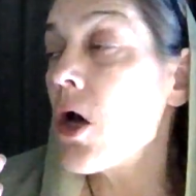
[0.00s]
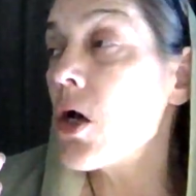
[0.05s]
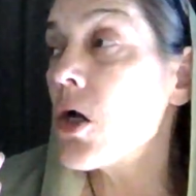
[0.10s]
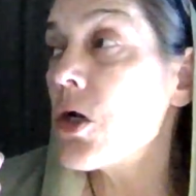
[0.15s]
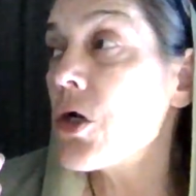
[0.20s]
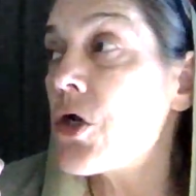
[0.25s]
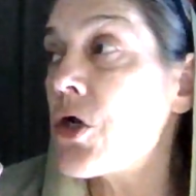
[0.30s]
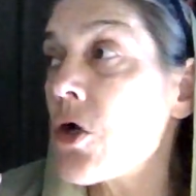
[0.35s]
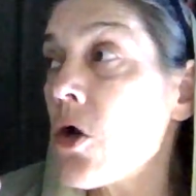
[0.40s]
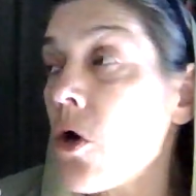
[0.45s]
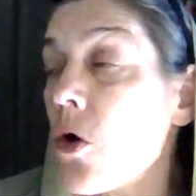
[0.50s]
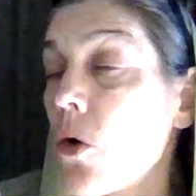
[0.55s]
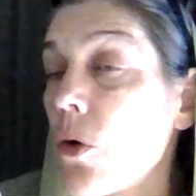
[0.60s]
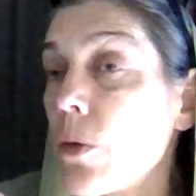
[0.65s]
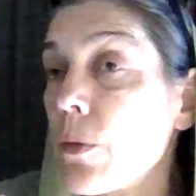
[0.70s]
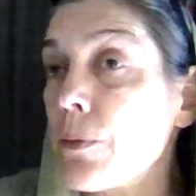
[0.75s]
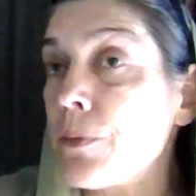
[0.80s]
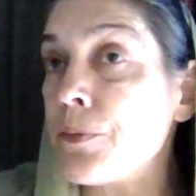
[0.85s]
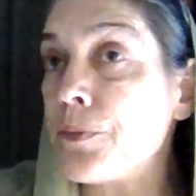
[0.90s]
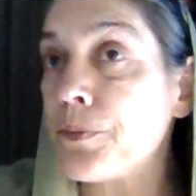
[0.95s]
So
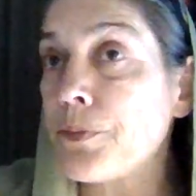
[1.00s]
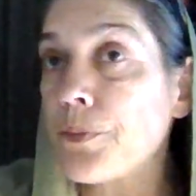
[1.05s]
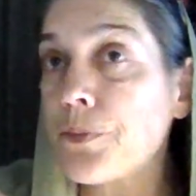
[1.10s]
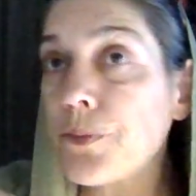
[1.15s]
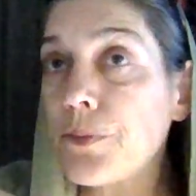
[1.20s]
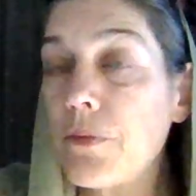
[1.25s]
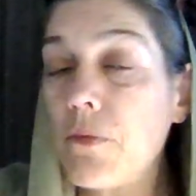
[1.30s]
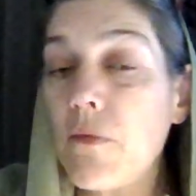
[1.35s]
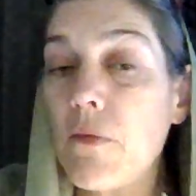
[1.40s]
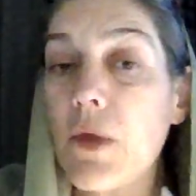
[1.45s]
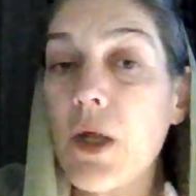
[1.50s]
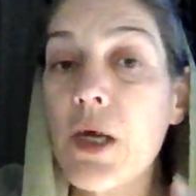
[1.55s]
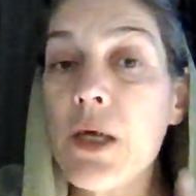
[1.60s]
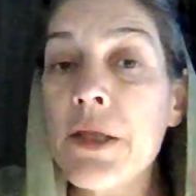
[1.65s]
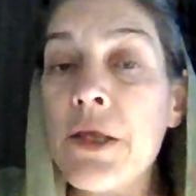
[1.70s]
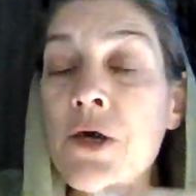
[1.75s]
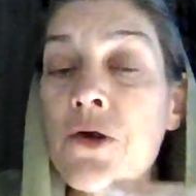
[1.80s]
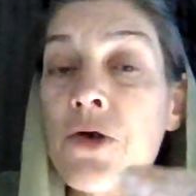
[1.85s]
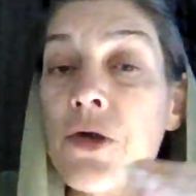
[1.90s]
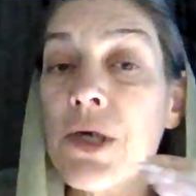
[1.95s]

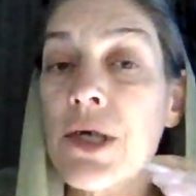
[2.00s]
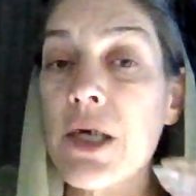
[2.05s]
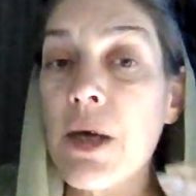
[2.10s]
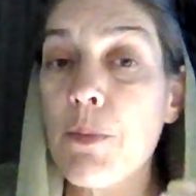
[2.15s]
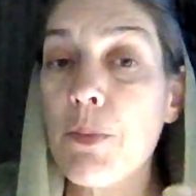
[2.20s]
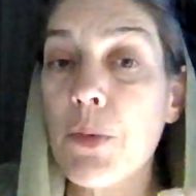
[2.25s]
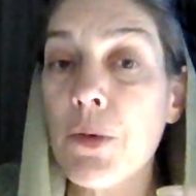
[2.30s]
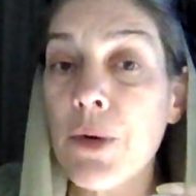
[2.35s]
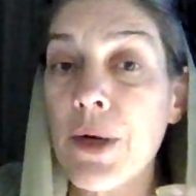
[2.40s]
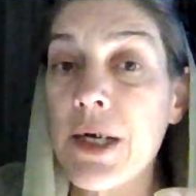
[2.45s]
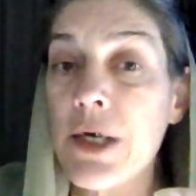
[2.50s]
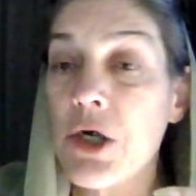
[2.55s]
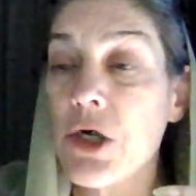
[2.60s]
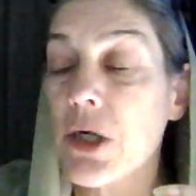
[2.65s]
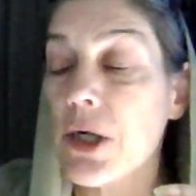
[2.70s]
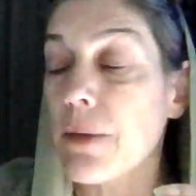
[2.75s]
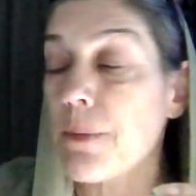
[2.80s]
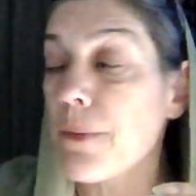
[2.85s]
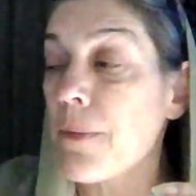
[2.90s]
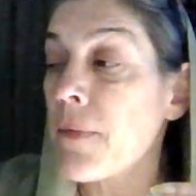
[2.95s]
there's a separation.
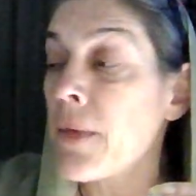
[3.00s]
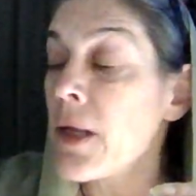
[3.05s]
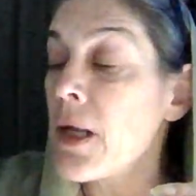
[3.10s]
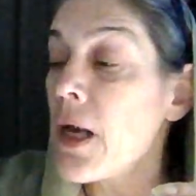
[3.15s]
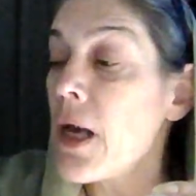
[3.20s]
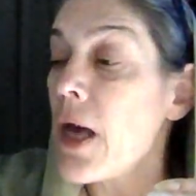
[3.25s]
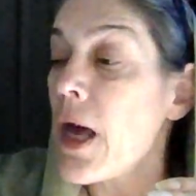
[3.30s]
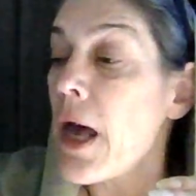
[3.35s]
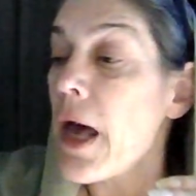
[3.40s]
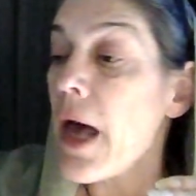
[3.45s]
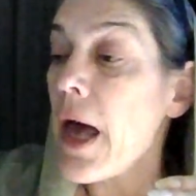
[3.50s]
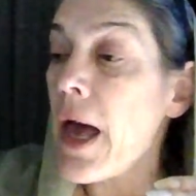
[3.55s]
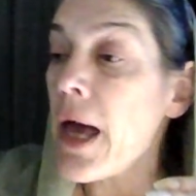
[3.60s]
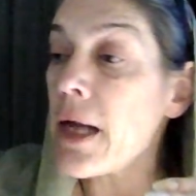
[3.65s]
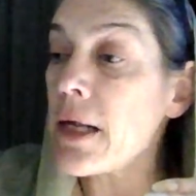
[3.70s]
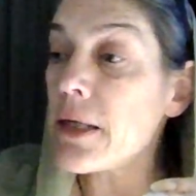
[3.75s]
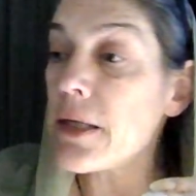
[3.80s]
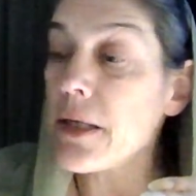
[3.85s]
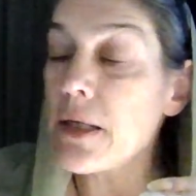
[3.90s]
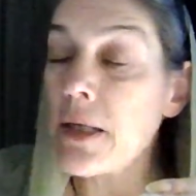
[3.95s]

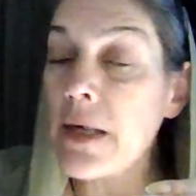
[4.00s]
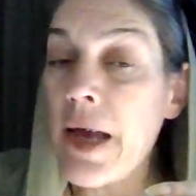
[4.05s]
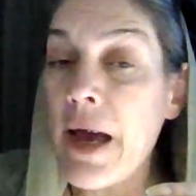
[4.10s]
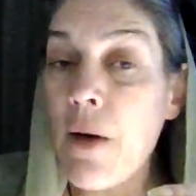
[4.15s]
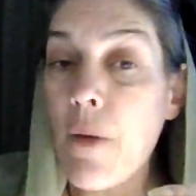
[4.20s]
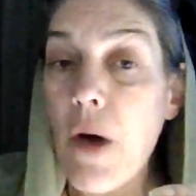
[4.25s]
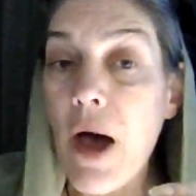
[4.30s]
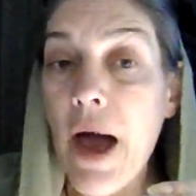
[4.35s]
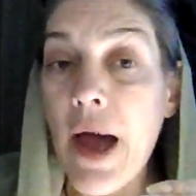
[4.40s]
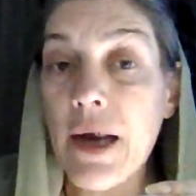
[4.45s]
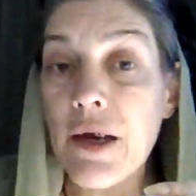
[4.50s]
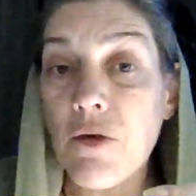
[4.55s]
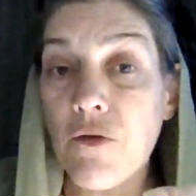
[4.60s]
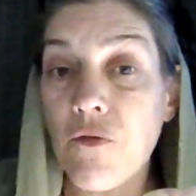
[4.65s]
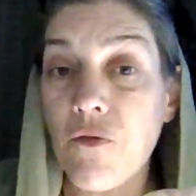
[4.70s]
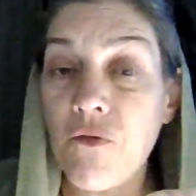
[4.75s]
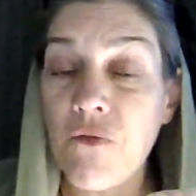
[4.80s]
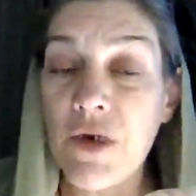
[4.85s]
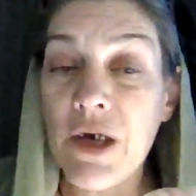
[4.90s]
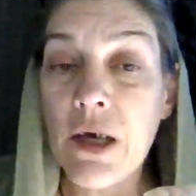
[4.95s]
And now out of
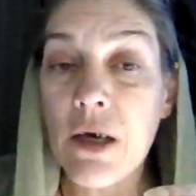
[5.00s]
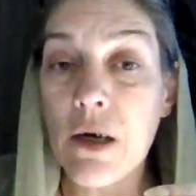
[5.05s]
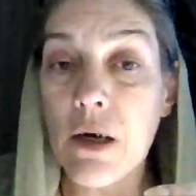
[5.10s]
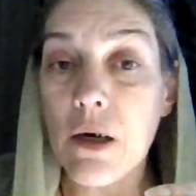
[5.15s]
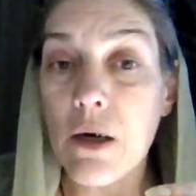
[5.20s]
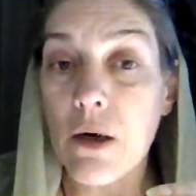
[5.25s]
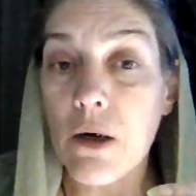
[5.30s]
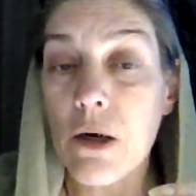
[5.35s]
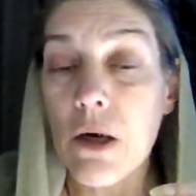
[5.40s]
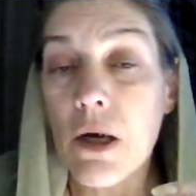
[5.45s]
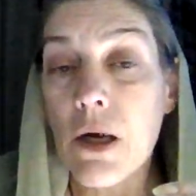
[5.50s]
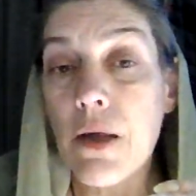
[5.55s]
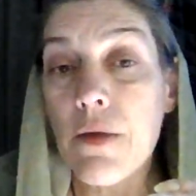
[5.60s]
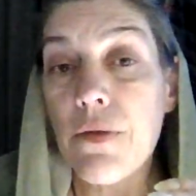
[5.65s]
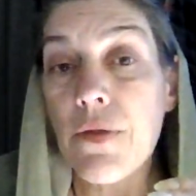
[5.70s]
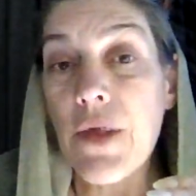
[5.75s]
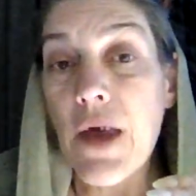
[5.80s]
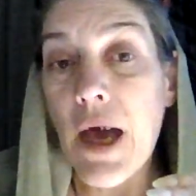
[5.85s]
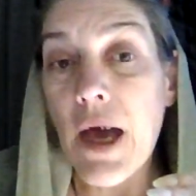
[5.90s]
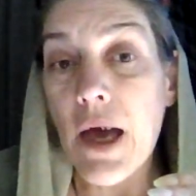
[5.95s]
fear
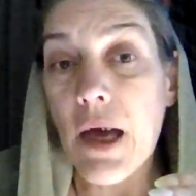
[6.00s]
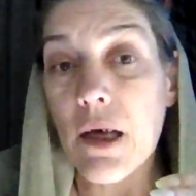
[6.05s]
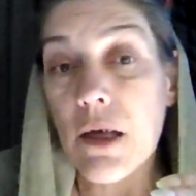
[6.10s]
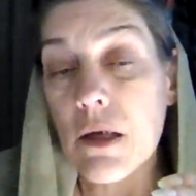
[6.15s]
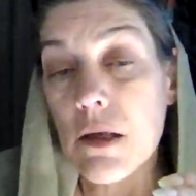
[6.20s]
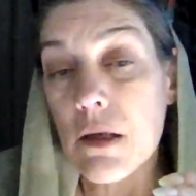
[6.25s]
that